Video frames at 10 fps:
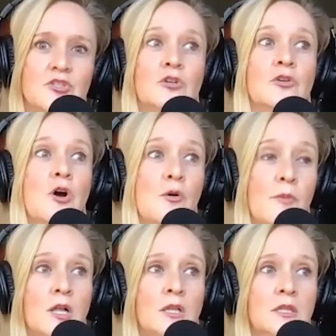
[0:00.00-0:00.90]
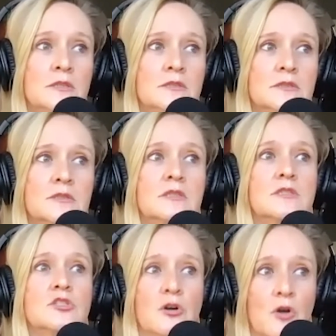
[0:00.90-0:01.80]
Chernobyl.
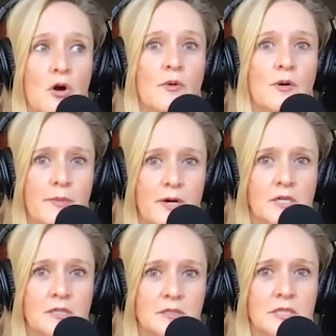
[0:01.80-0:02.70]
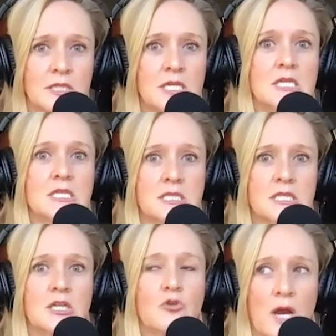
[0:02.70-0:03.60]
The Chernobyl book
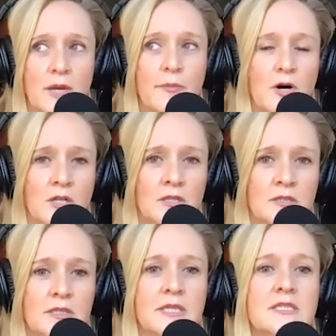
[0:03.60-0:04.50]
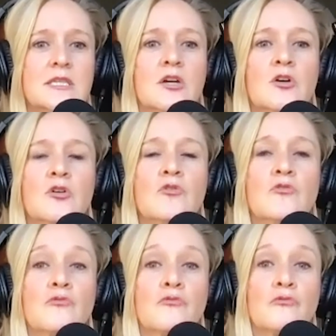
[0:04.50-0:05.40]
is incredible. It's
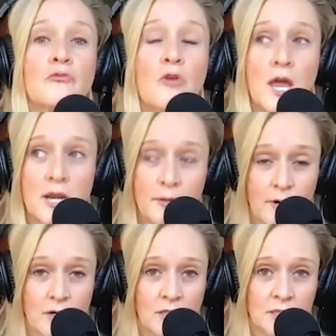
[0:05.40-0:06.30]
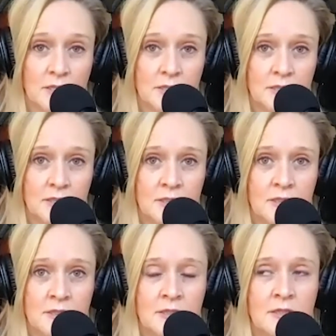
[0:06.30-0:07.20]
incredible.
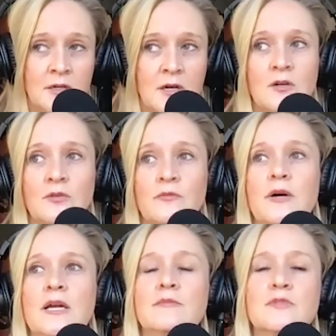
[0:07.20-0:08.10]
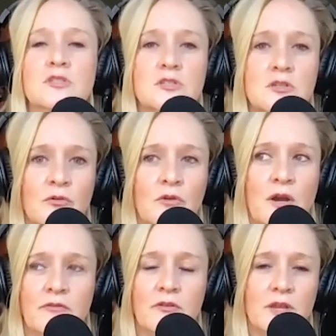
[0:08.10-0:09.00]
Oh my, I'm so
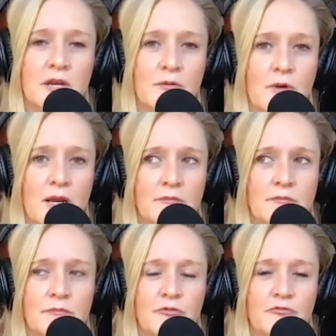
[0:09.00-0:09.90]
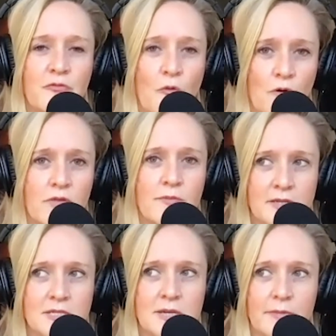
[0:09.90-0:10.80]
grateful that I read it before the
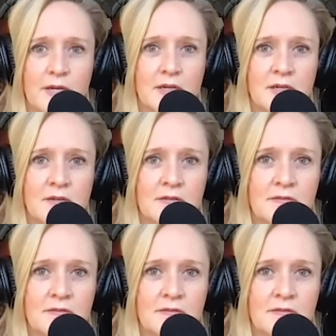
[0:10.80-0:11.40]
pandemic.